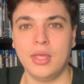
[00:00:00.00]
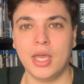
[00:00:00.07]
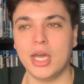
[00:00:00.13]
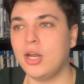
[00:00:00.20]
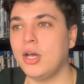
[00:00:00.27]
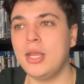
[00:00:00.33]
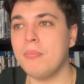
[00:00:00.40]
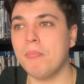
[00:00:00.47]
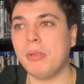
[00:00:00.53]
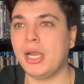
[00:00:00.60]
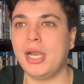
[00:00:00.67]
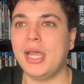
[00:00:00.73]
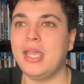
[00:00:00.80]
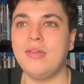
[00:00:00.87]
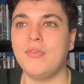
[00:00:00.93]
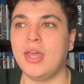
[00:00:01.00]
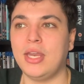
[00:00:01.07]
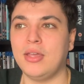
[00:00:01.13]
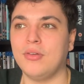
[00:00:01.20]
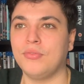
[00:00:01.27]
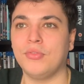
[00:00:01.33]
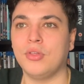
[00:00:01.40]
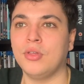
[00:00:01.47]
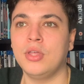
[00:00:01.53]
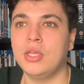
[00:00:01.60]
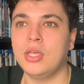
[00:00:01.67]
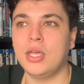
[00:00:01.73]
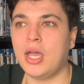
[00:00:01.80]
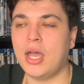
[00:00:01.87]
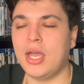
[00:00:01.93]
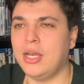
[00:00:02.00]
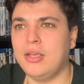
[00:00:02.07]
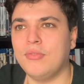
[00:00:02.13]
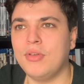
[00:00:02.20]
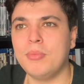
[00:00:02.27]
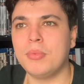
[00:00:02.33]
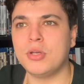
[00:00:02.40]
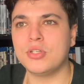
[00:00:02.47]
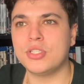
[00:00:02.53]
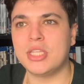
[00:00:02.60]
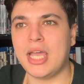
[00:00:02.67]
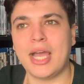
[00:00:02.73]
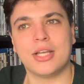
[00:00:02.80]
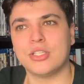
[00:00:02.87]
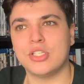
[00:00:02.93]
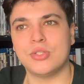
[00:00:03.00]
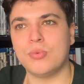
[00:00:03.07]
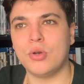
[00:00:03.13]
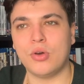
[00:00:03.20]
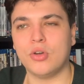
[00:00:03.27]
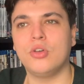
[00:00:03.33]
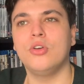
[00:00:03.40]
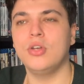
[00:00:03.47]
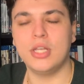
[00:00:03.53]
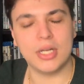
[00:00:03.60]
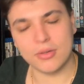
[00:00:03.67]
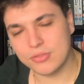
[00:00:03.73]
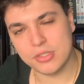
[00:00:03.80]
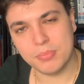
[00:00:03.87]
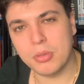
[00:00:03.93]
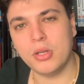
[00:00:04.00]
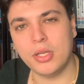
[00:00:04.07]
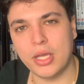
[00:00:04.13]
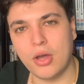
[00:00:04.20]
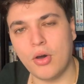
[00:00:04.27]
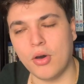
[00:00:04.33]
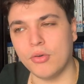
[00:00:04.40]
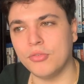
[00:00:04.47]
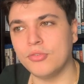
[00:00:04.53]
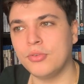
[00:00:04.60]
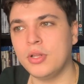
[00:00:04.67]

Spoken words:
And I didn't believe any of it because the actors were not good enough to pull it off.